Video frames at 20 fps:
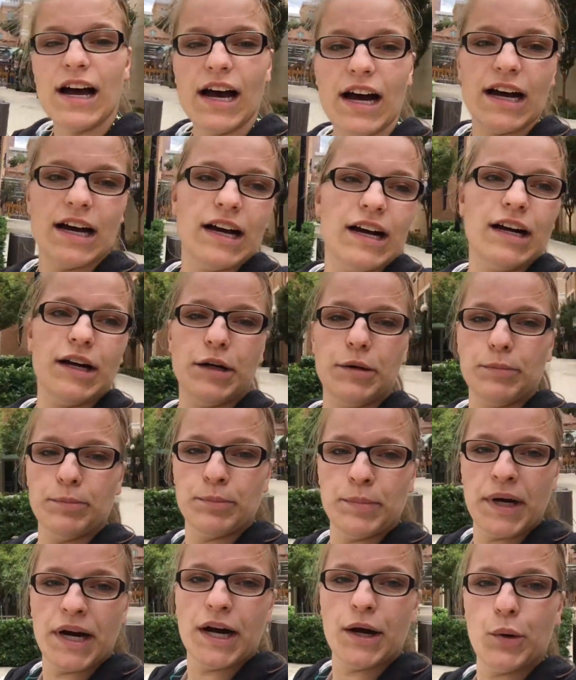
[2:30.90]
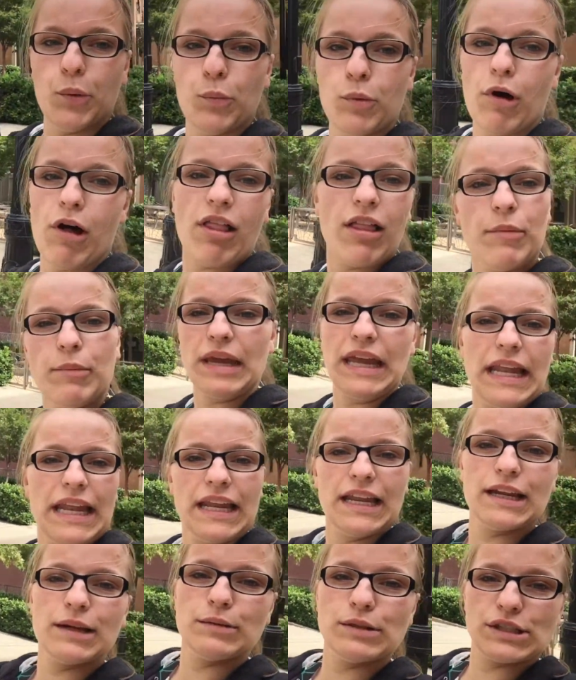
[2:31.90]
um, but while I'm
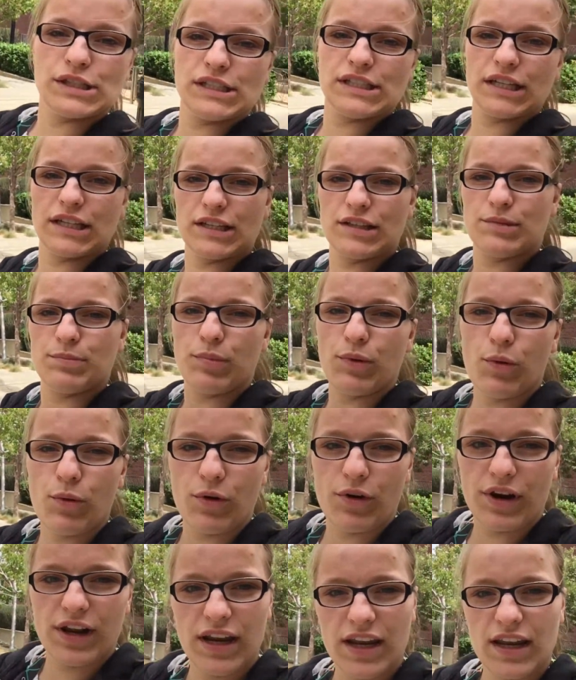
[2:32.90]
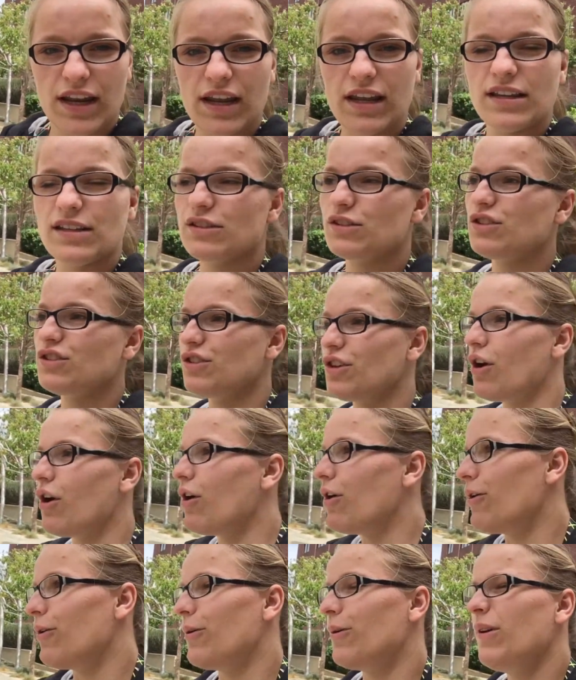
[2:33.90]
eating I'm just exploring
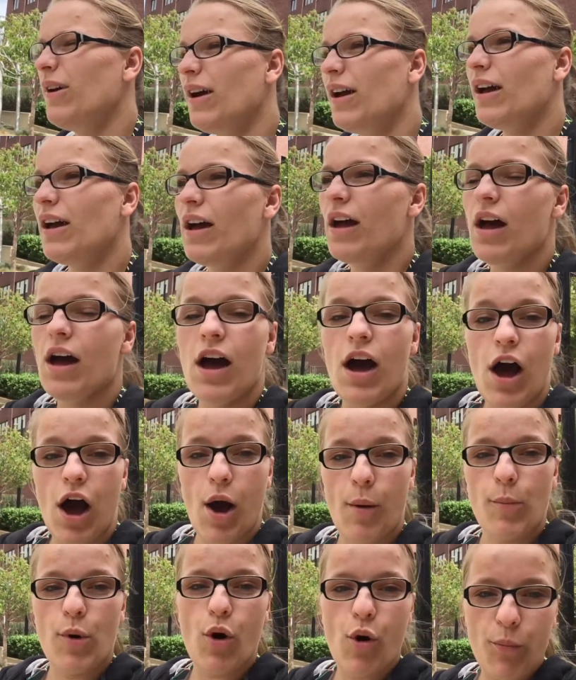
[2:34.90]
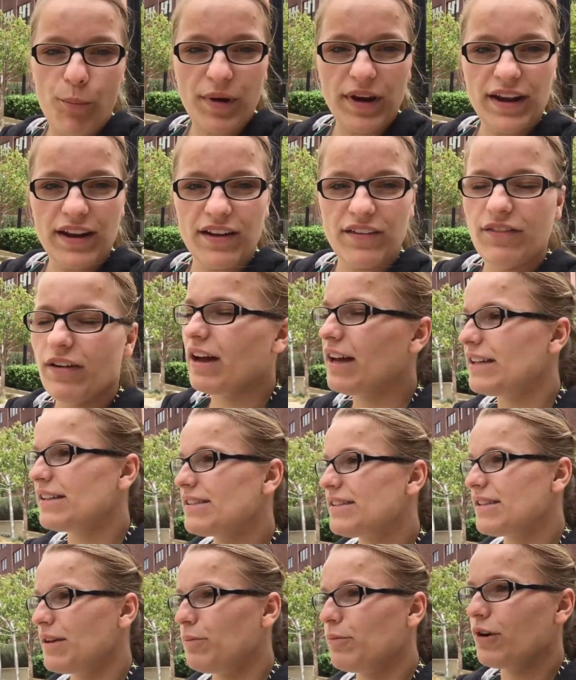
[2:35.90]
so I'm hoping I find
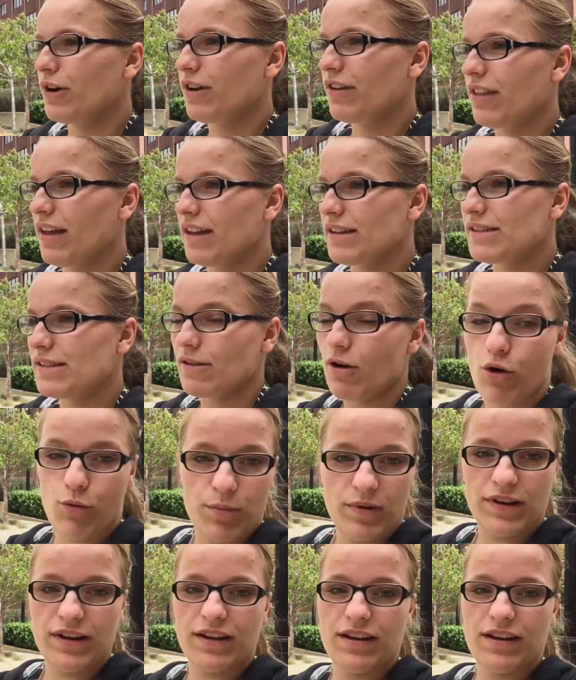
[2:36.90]
somewhere that's open